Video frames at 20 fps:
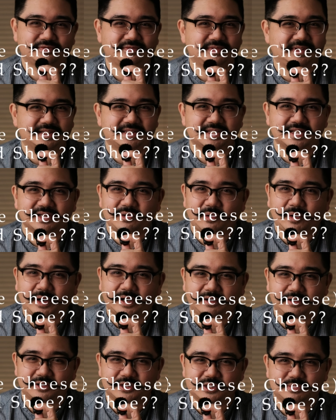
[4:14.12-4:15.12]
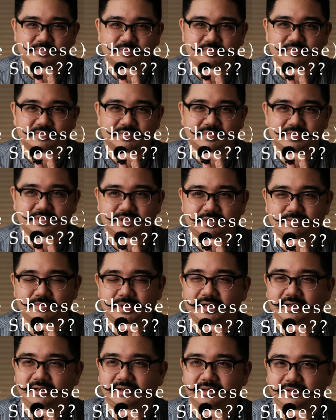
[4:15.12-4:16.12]
It's an acquired
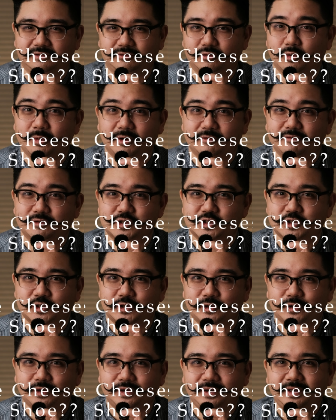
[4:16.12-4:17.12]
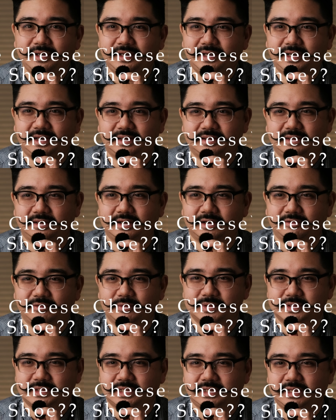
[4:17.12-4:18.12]
smell aroma for sure. Not
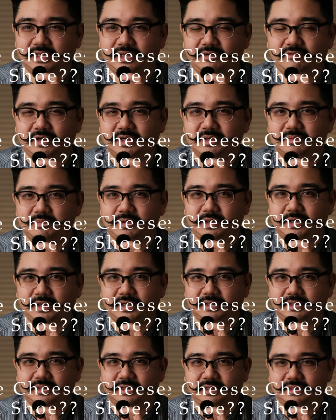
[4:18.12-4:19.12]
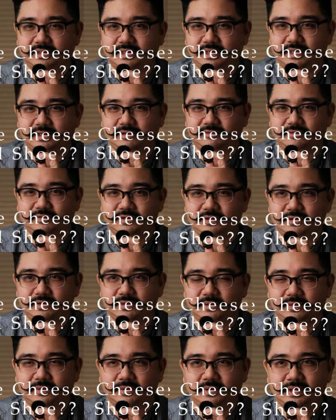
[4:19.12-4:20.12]
everyone's gonna love it, but I think that if
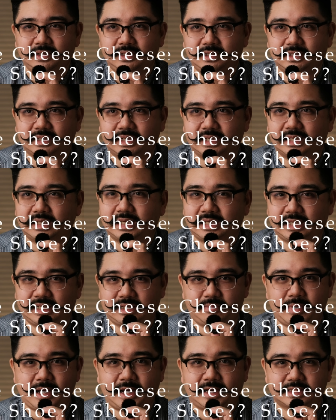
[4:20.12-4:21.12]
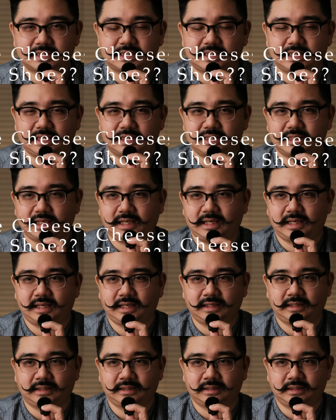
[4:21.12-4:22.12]
you kind of can get past it
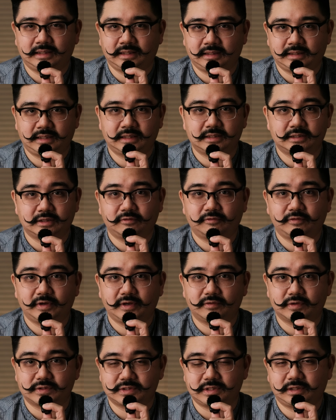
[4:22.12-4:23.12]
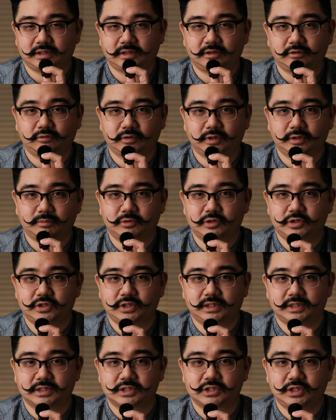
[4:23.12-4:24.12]
and get to the flavors, I think you'll really
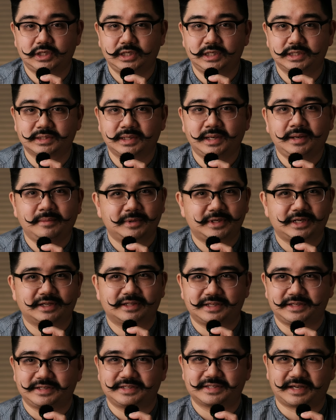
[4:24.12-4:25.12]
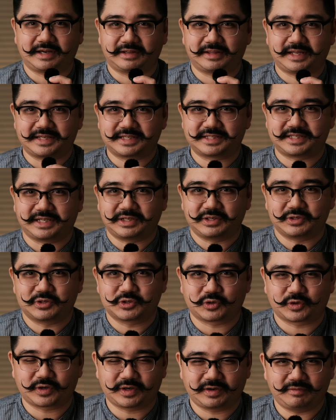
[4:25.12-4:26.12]
appreciate this cheese. But definitely it's got that
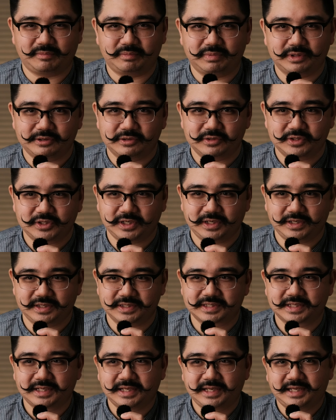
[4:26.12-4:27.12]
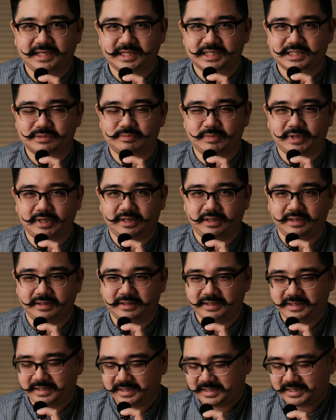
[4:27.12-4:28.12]
signature kind of blue cheese smell,
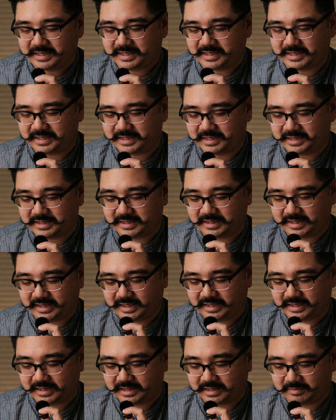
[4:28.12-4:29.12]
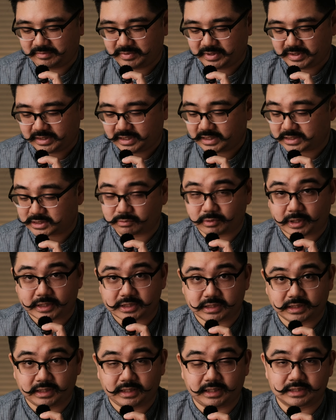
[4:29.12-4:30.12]
but yeah,
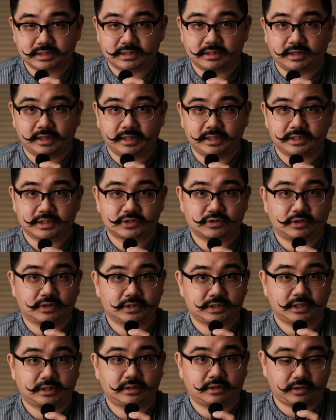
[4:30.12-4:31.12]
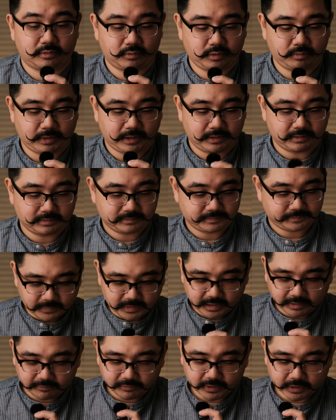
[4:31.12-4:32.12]
surprisingly it's not as strong as I thought it would be.
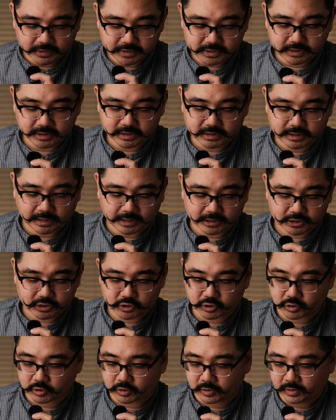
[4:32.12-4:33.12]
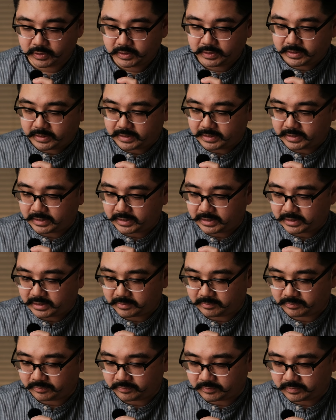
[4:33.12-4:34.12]
Now, in regards to the texture,
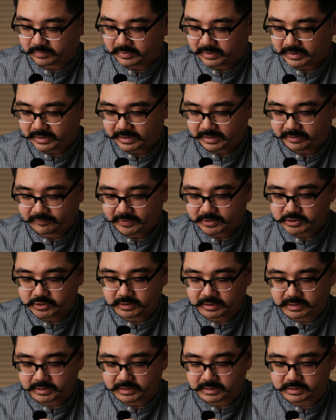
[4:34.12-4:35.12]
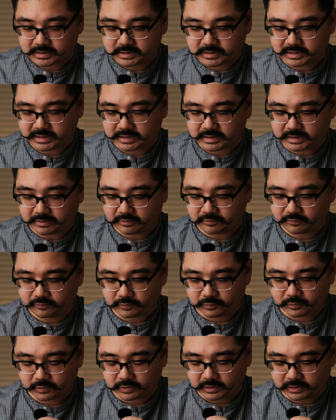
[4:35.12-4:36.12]
I've actually let this sit out
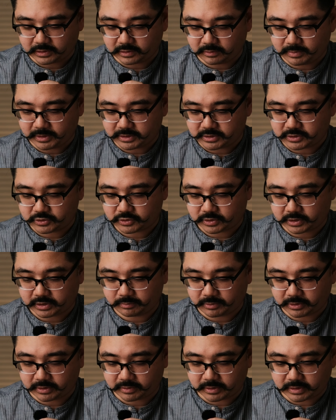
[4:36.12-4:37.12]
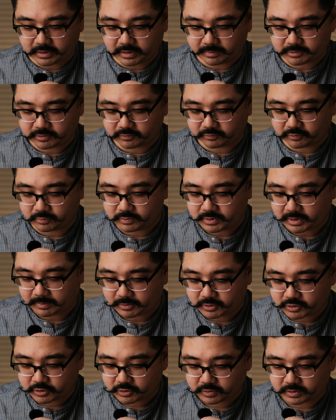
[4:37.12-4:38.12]
for a little bit to try to bring it up to room
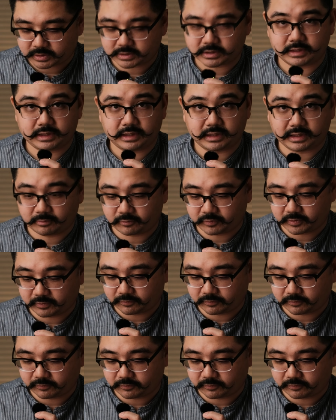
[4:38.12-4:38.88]
temperature, because it did come from the